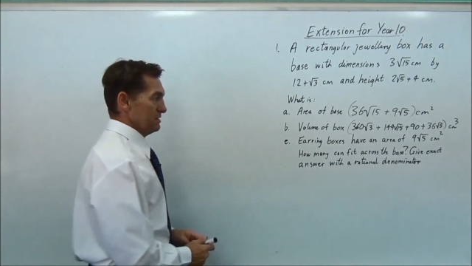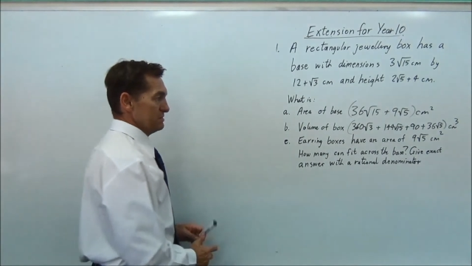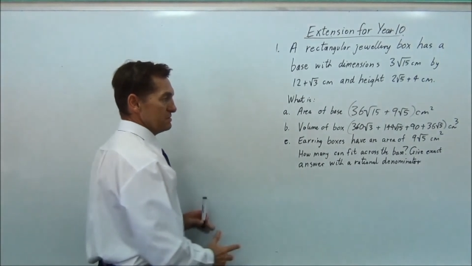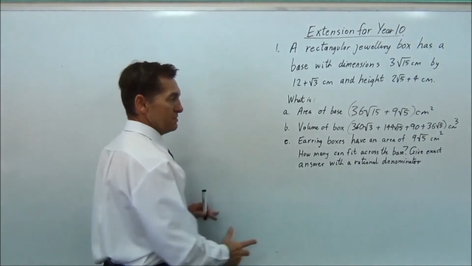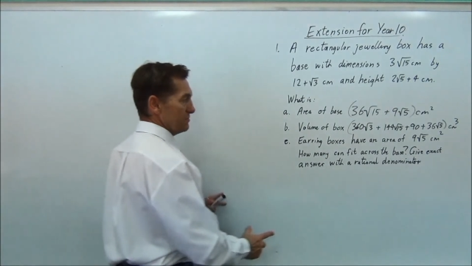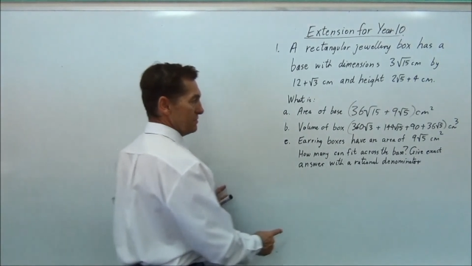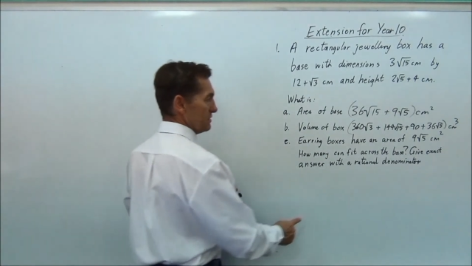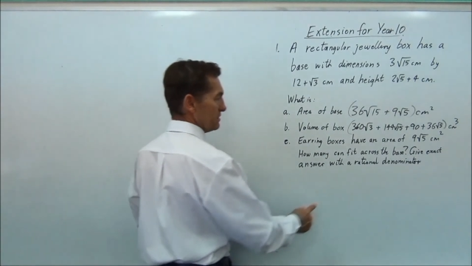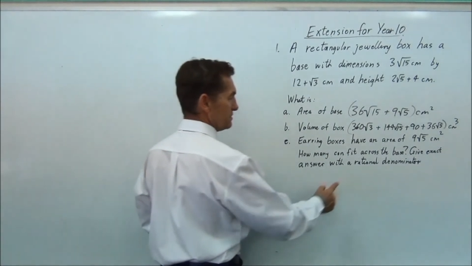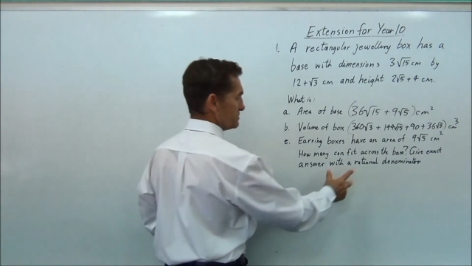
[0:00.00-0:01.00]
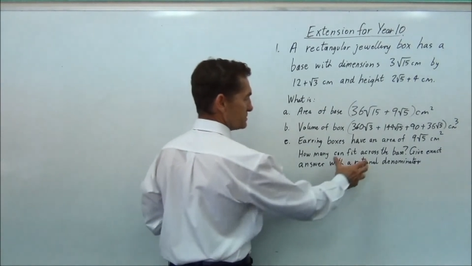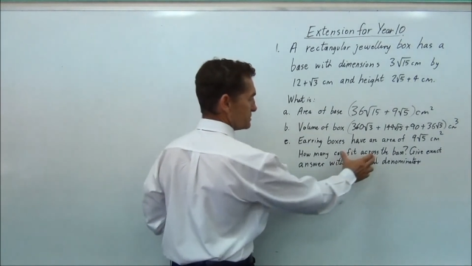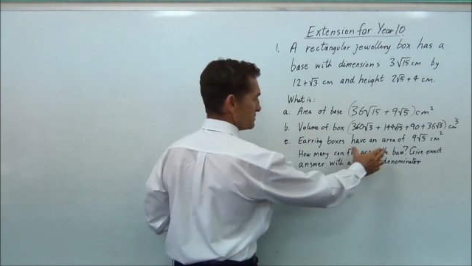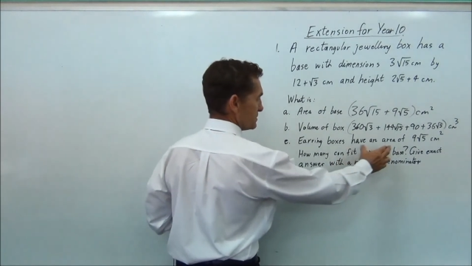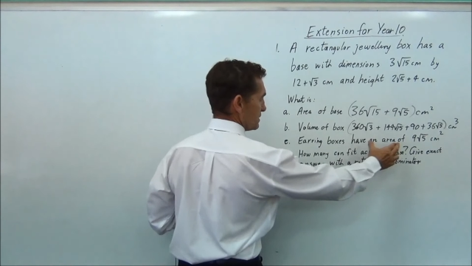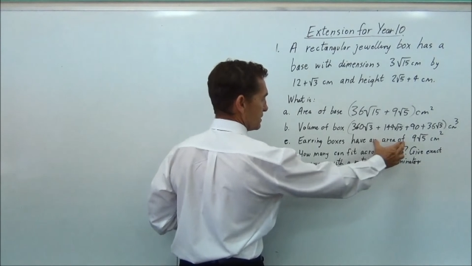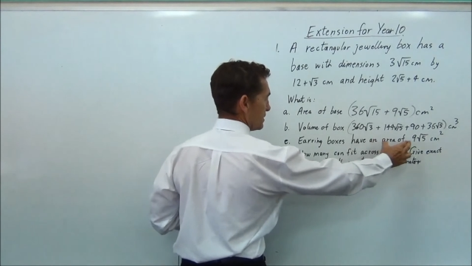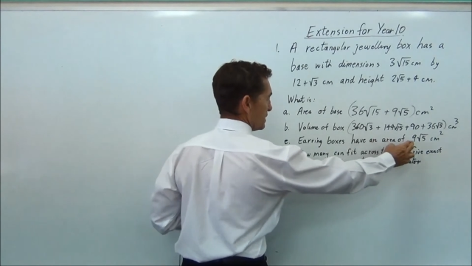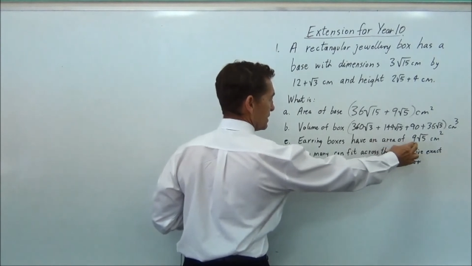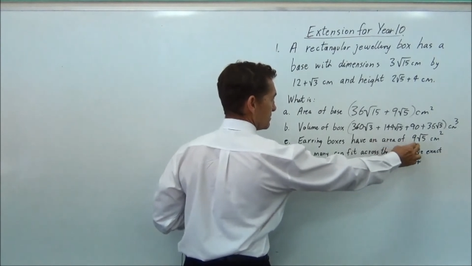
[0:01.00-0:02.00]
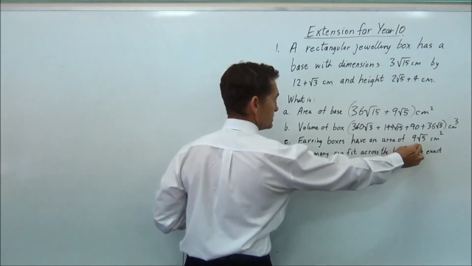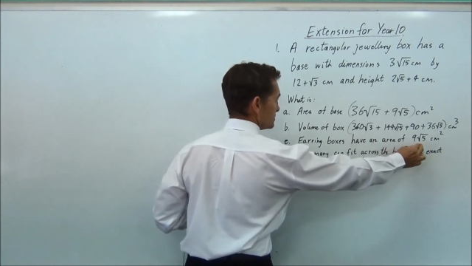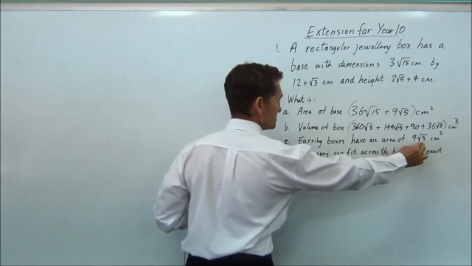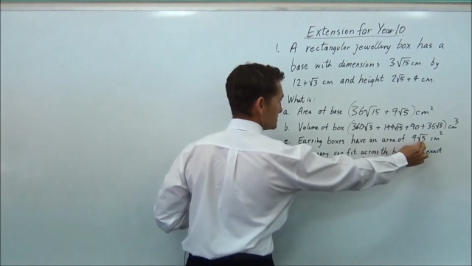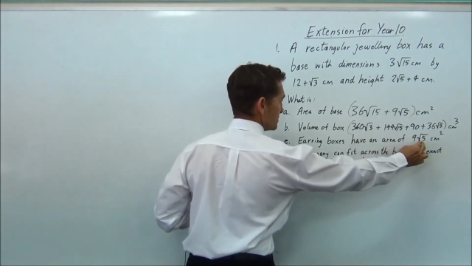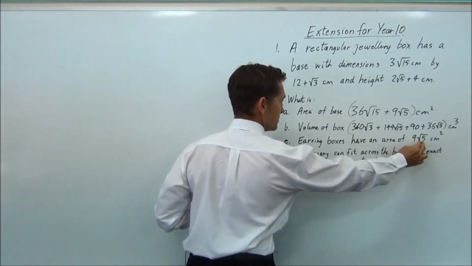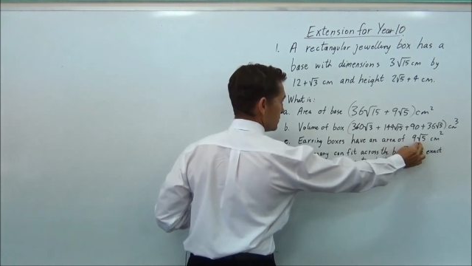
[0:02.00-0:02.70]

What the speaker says: So really you're just doing how many times can